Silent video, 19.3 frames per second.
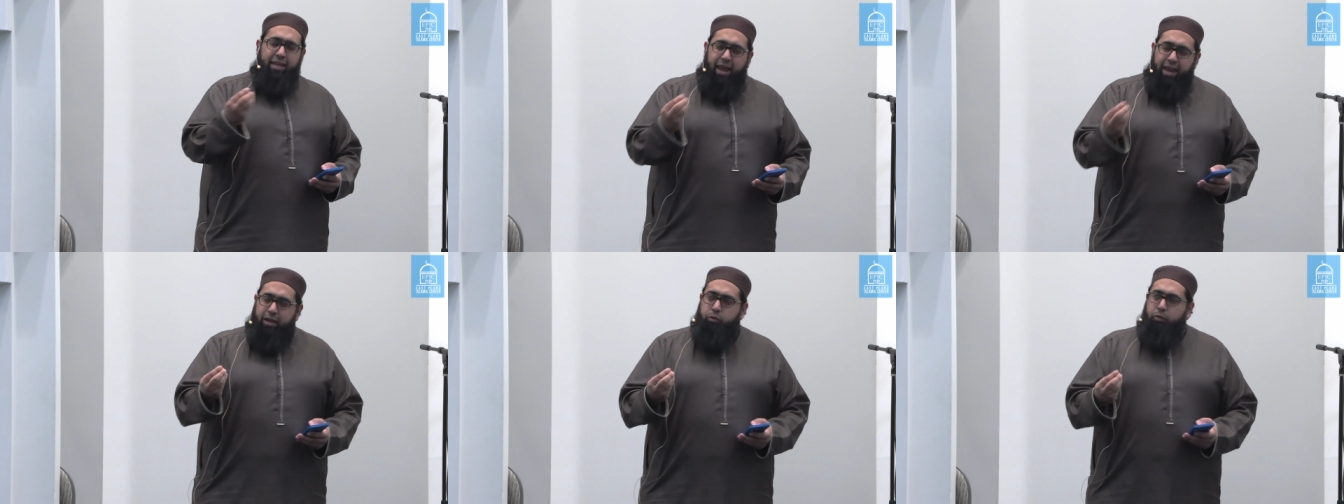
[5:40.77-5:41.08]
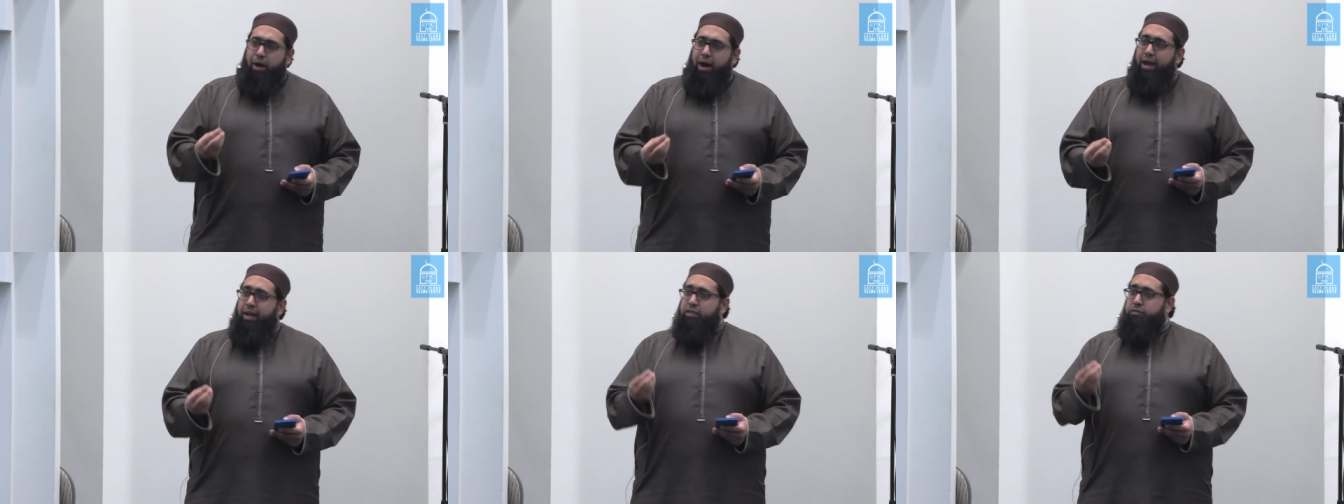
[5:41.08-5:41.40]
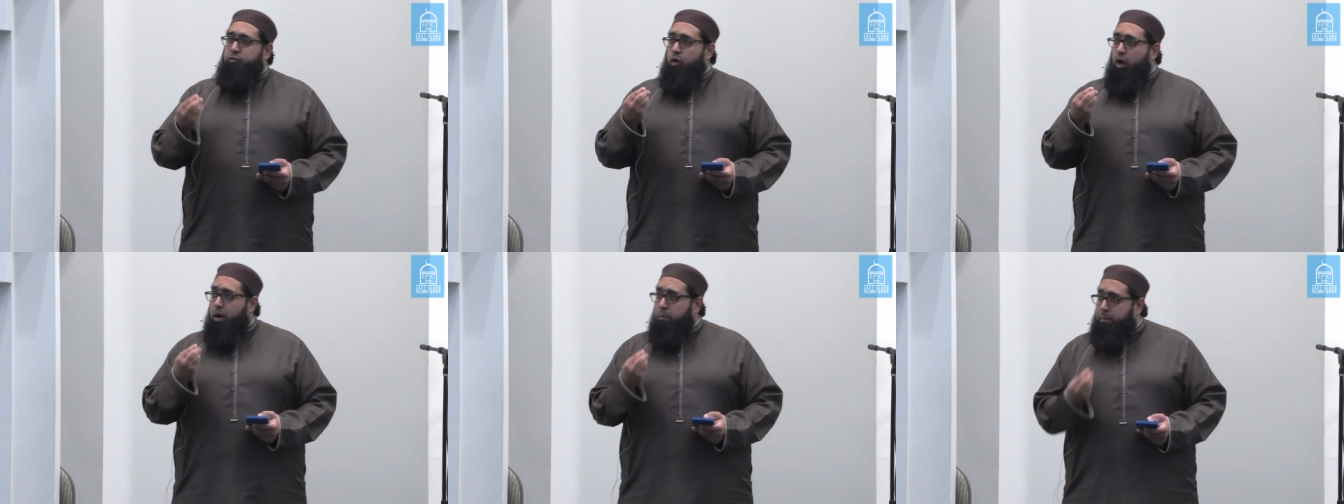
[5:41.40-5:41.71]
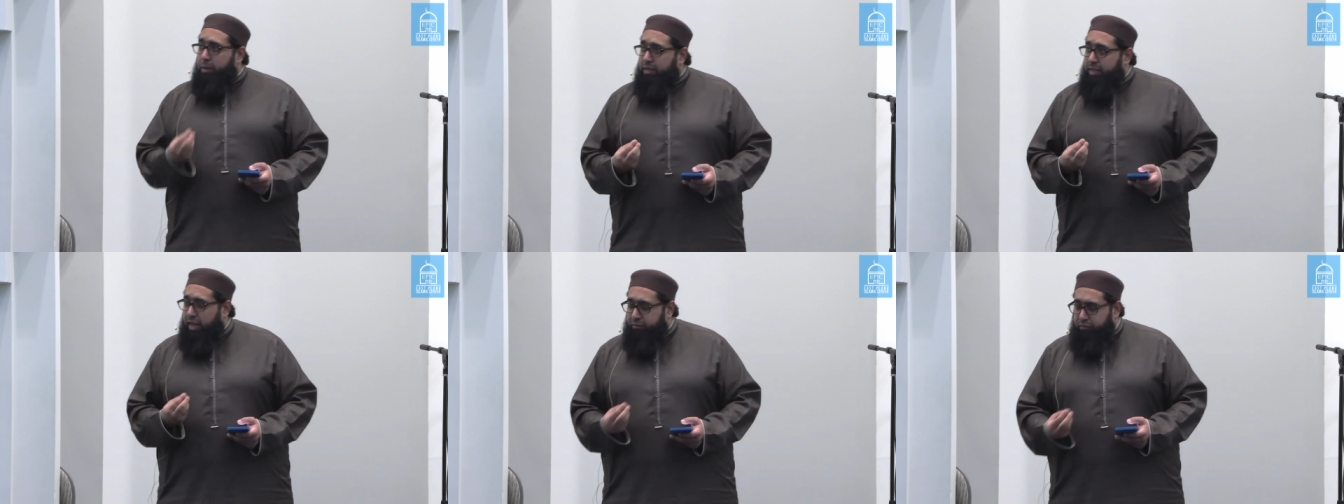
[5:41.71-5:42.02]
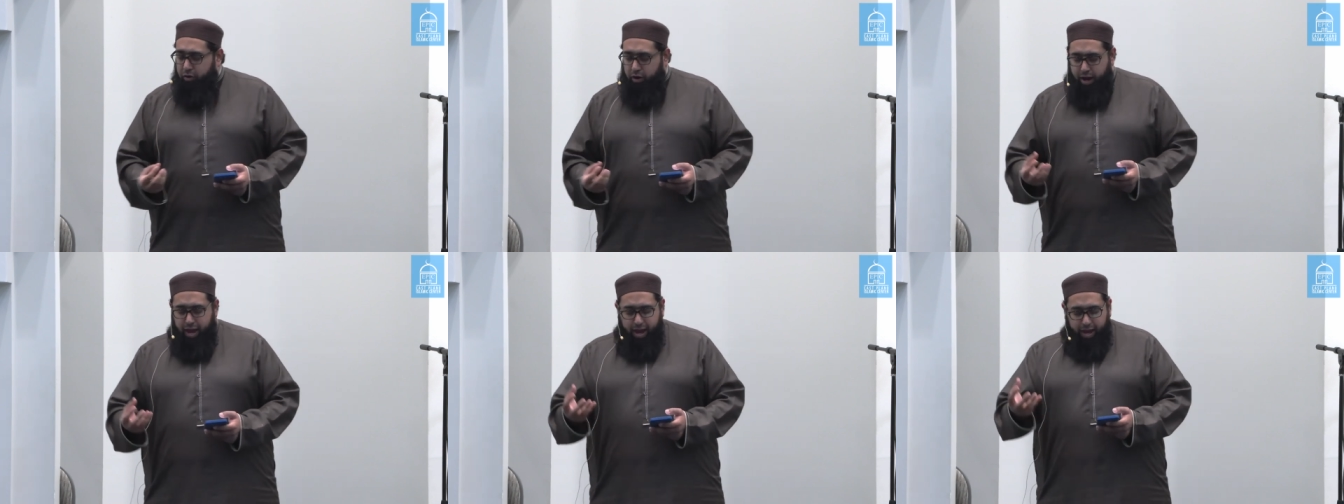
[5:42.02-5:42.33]
likewise for a
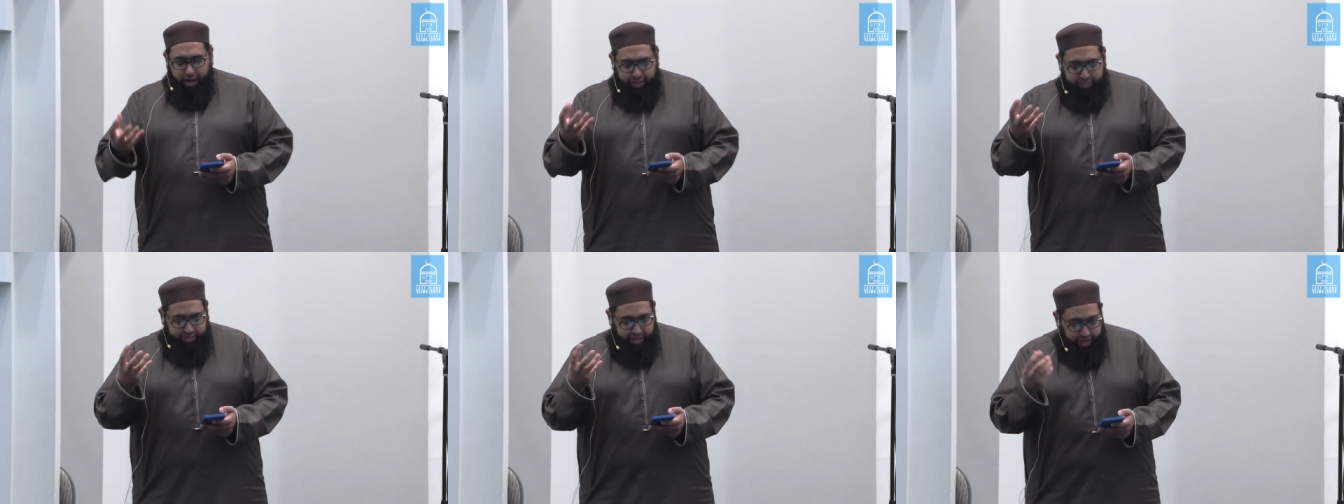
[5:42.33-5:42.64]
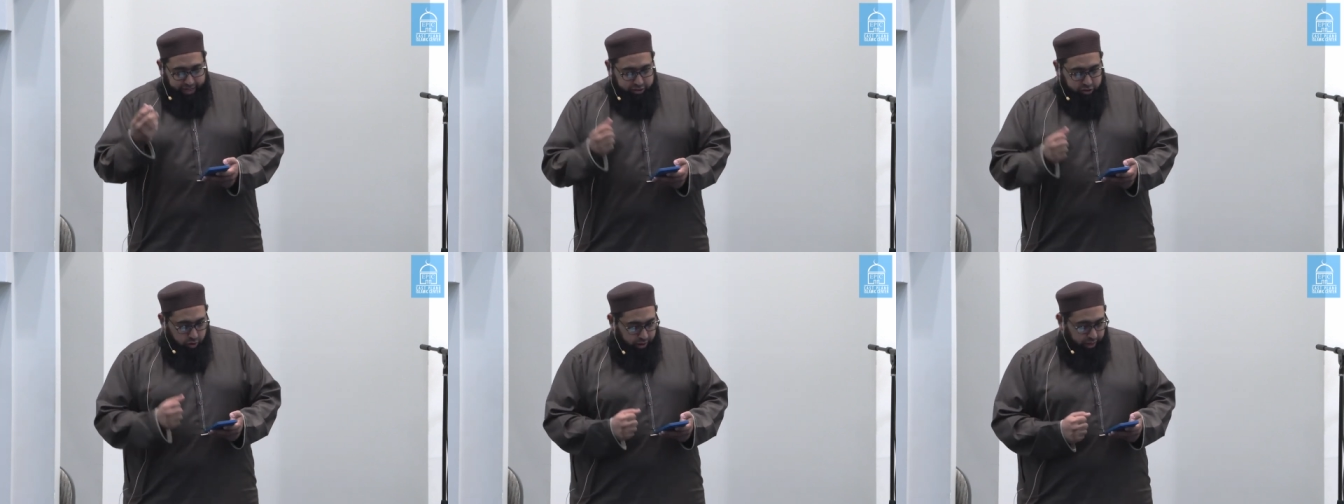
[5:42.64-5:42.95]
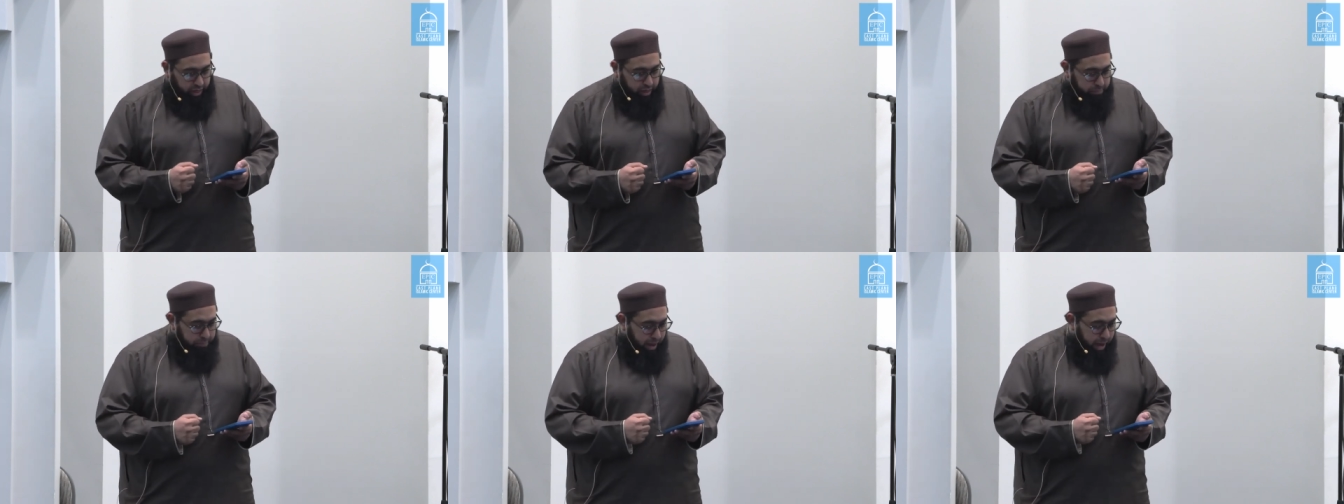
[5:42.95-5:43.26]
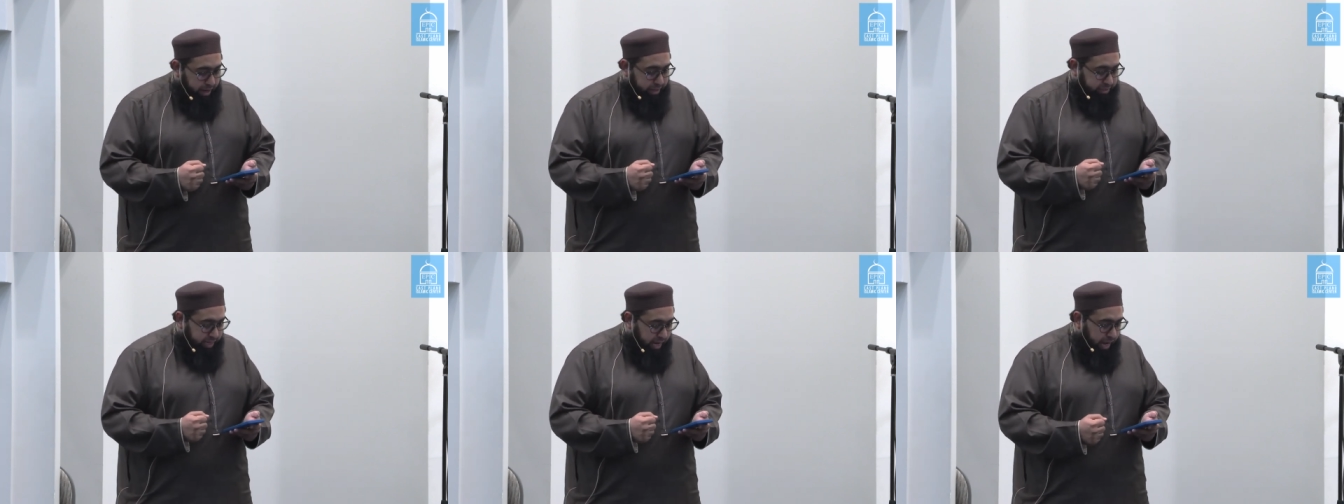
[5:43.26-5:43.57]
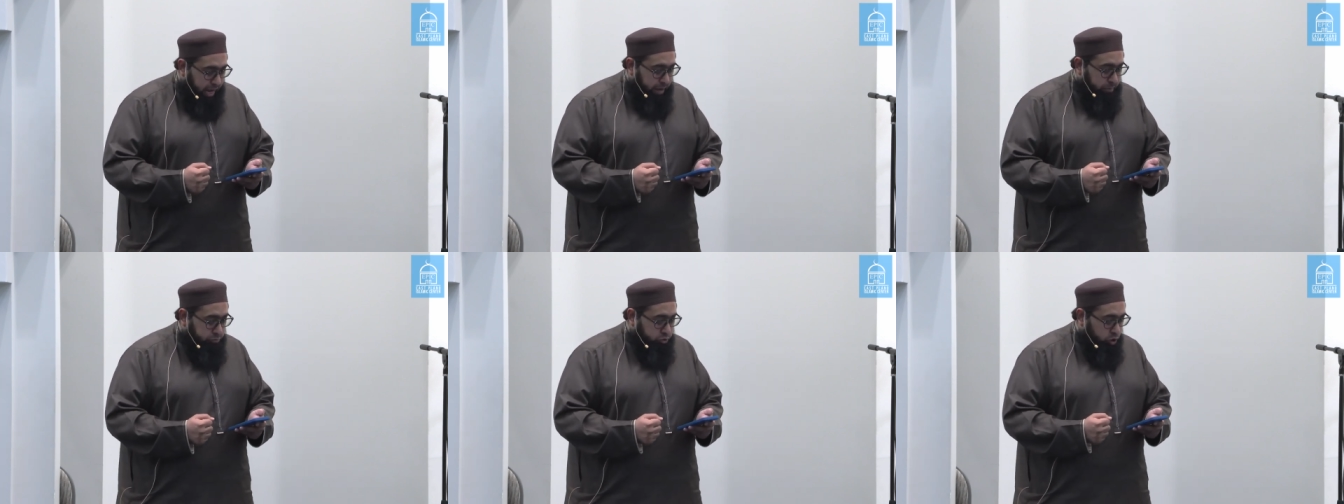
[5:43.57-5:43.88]
believer, it takes their iman
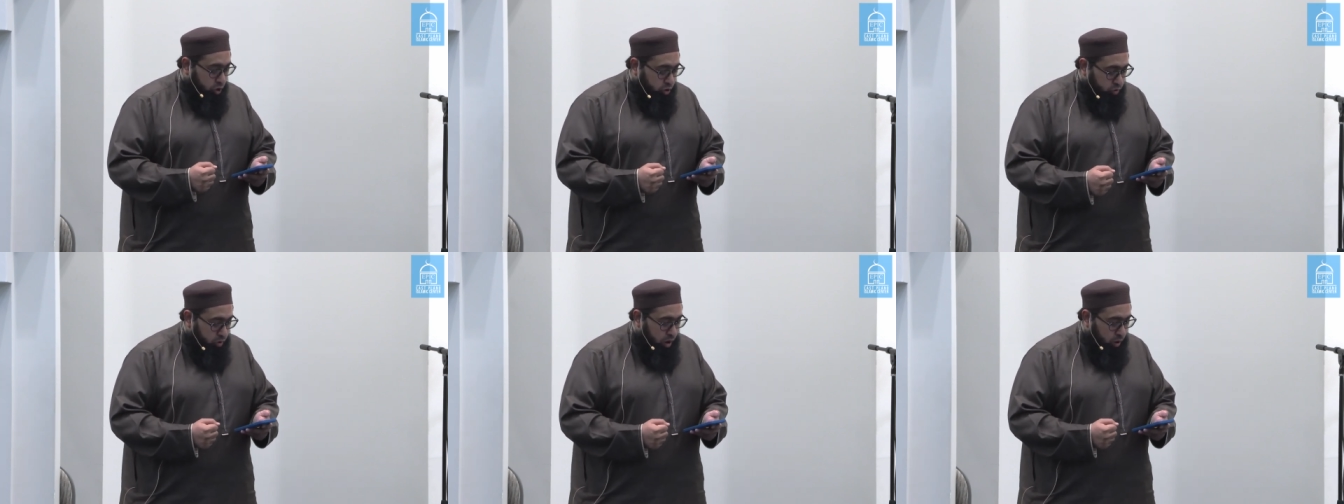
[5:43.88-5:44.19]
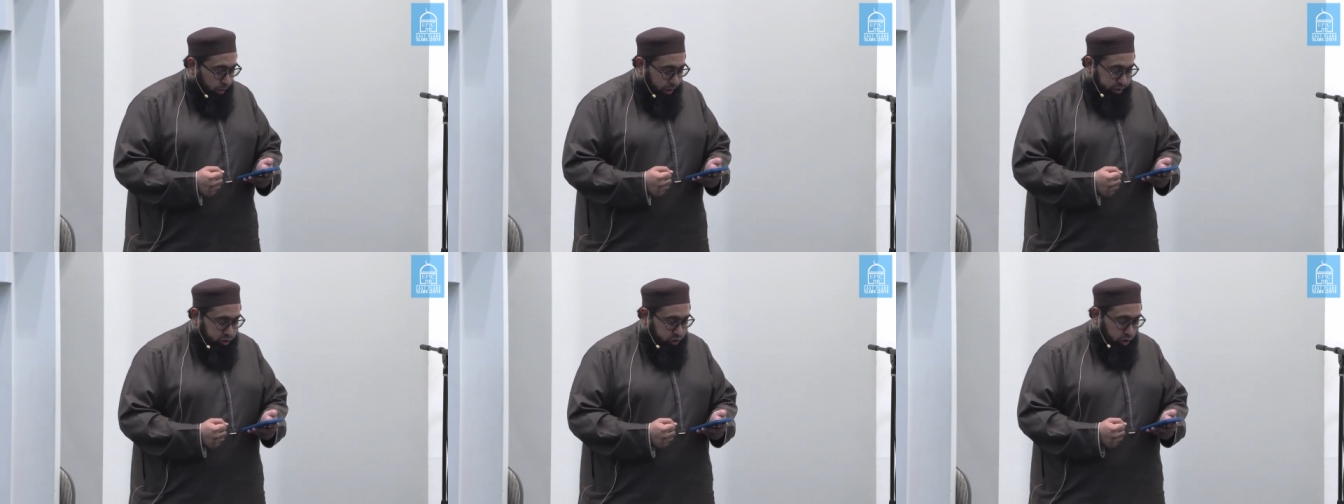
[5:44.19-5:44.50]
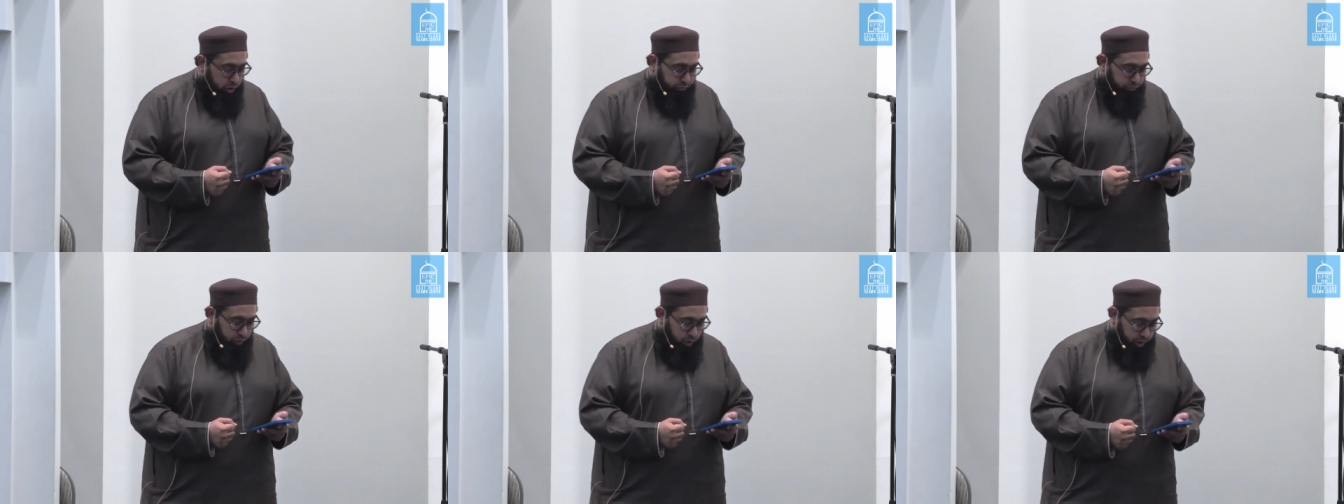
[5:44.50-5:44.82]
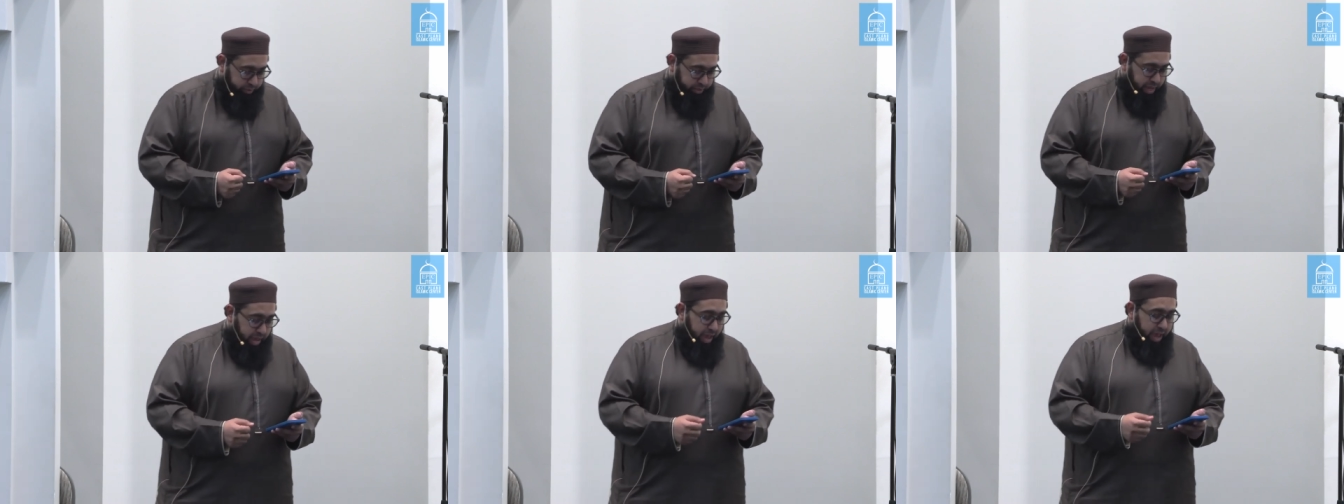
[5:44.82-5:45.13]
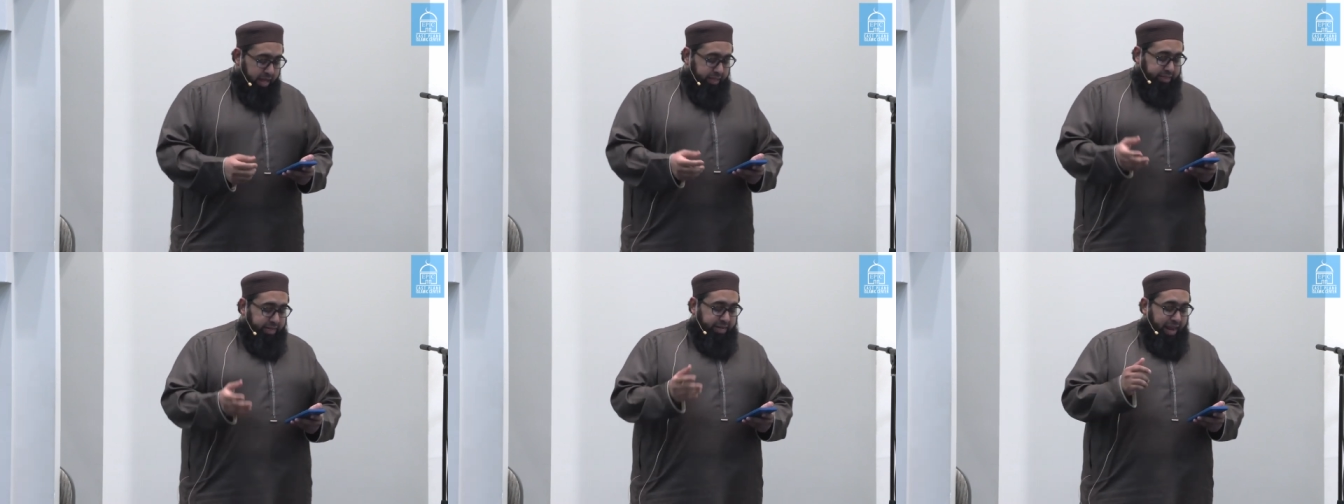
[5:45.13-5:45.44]
time to grow, and so forth.